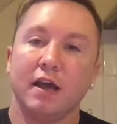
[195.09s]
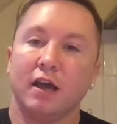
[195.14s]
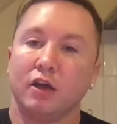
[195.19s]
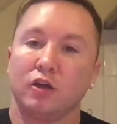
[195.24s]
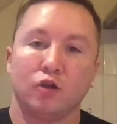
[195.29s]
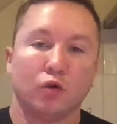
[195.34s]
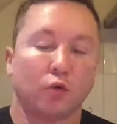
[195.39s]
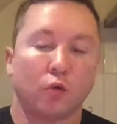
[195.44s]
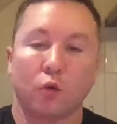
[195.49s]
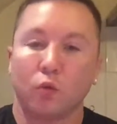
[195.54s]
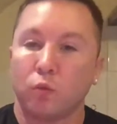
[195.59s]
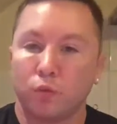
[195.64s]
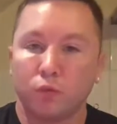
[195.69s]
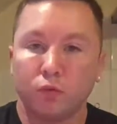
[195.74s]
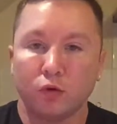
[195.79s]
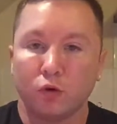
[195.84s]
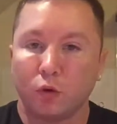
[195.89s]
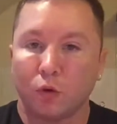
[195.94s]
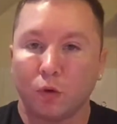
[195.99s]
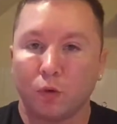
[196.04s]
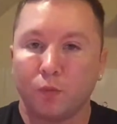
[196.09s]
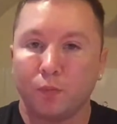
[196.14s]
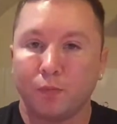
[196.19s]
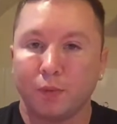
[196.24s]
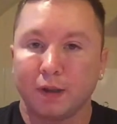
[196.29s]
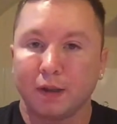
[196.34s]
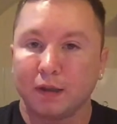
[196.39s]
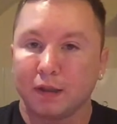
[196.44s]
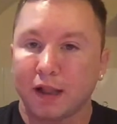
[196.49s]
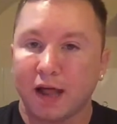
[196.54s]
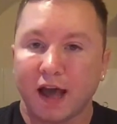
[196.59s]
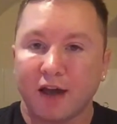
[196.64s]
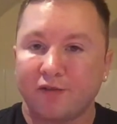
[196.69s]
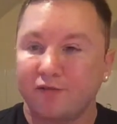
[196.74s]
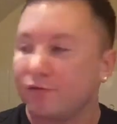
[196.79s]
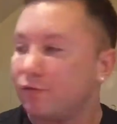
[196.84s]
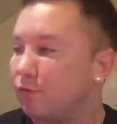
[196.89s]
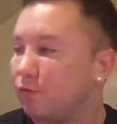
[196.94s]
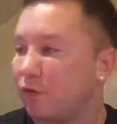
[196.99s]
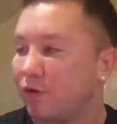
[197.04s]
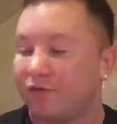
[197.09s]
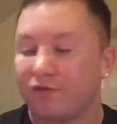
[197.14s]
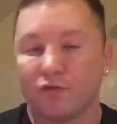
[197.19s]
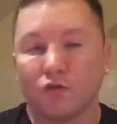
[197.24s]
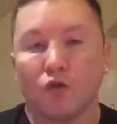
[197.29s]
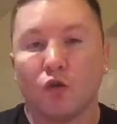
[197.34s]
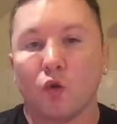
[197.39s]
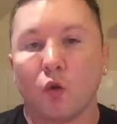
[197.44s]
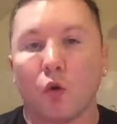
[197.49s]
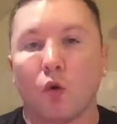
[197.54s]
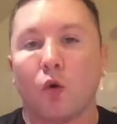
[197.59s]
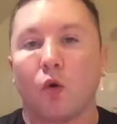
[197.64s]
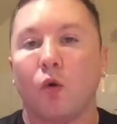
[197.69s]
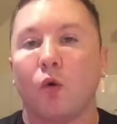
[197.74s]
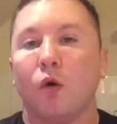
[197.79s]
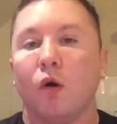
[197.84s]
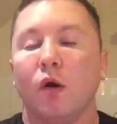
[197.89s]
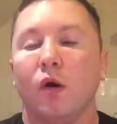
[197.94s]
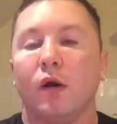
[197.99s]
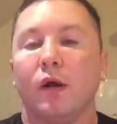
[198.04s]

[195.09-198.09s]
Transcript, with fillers: You will be left with no